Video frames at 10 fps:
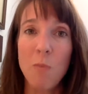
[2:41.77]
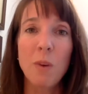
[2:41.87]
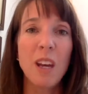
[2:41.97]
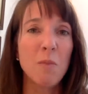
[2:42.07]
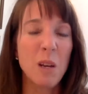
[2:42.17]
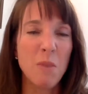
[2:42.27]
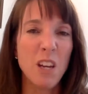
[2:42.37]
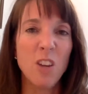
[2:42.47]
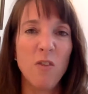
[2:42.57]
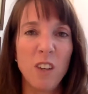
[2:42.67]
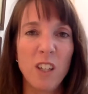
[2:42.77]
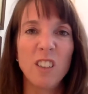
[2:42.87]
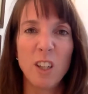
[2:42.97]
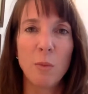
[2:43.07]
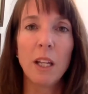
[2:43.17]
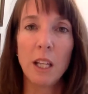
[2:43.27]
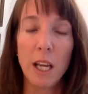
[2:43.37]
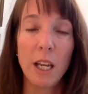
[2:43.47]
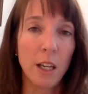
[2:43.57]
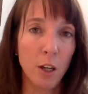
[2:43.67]
It might make you feel a little bit
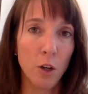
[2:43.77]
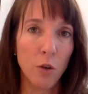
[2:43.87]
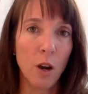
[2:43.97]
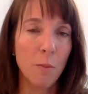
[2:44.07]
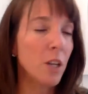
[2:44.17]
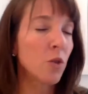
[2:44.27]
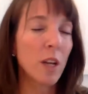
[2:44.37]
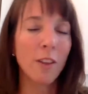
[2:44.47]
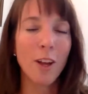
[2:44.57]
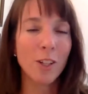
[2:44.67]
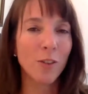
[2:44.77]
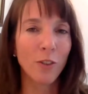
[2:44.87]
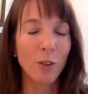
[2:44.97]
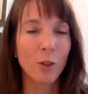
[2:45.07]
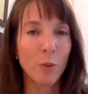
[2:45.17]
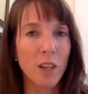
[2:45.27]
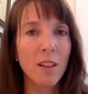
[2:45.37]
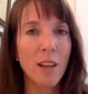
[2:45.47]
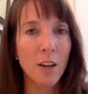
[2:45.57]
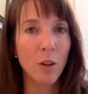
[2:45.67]
lightheaded and crummy. Drink lots of fluids with
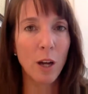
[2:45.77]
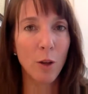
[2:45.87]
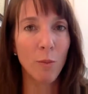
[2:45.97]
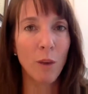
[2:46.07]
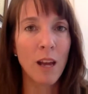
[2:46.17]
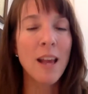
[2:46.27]
it and that'll help.